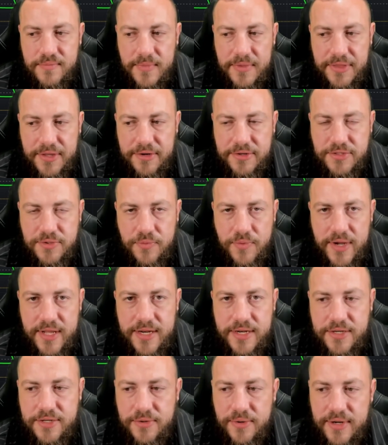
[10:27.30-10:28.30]
There's a way
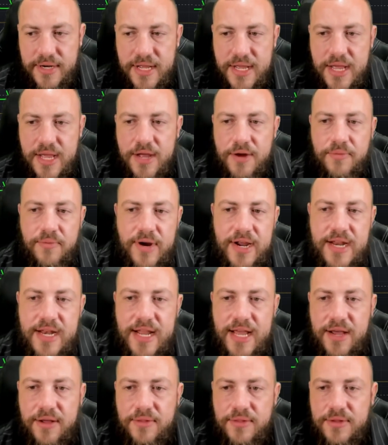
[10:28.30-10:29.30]
to do it. Right
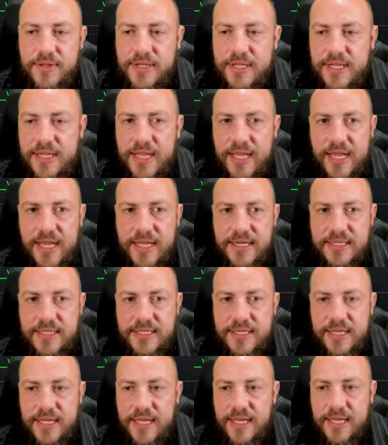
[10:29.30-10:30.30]
now, looking at
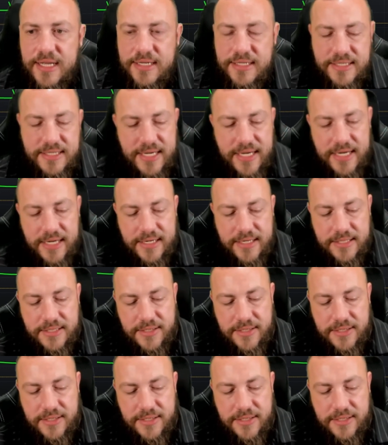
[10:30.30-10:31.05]
tech,